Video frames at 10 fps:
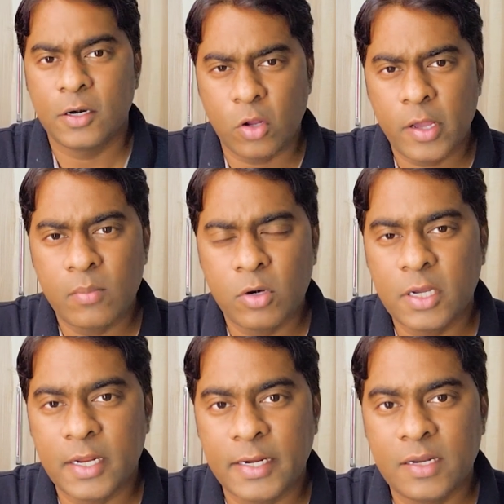Now talking
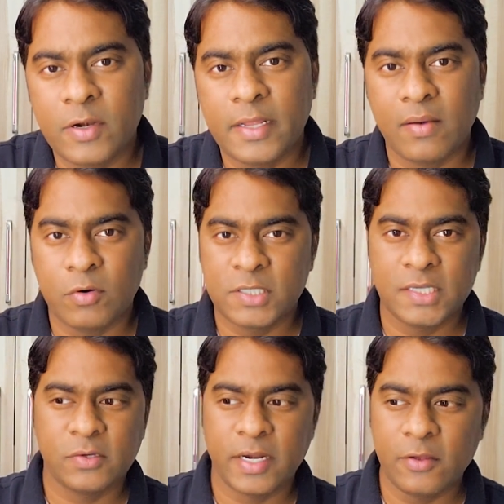about the connectivity, I would
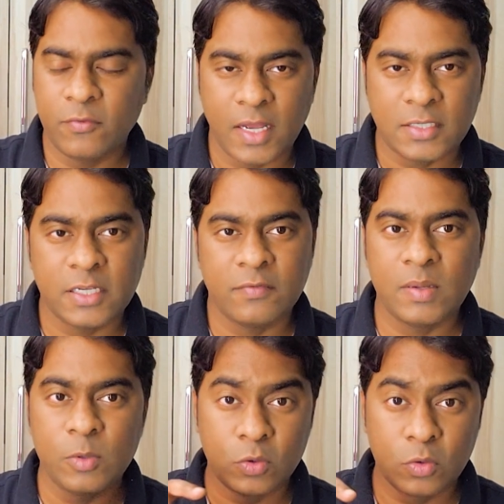say it's really fast.
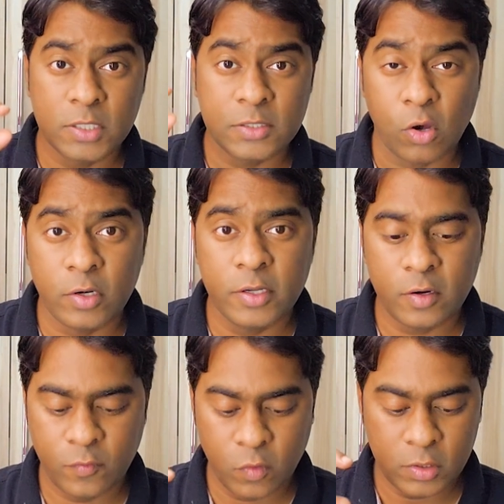If the Bluetooth is on in
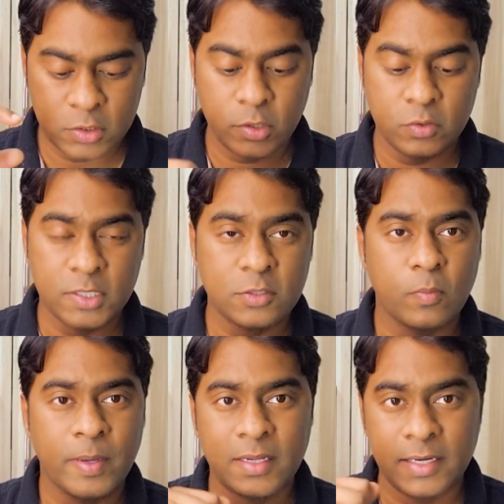your phone, so you
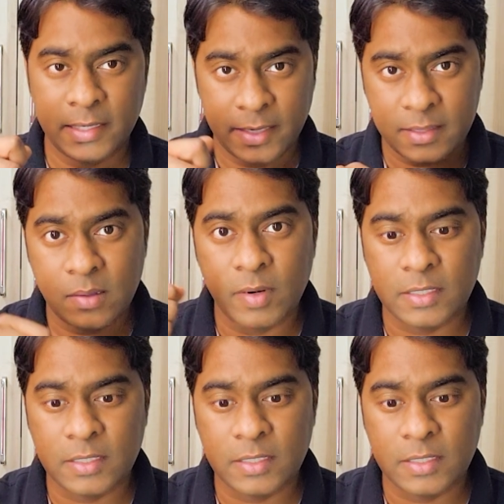just open the lid, take the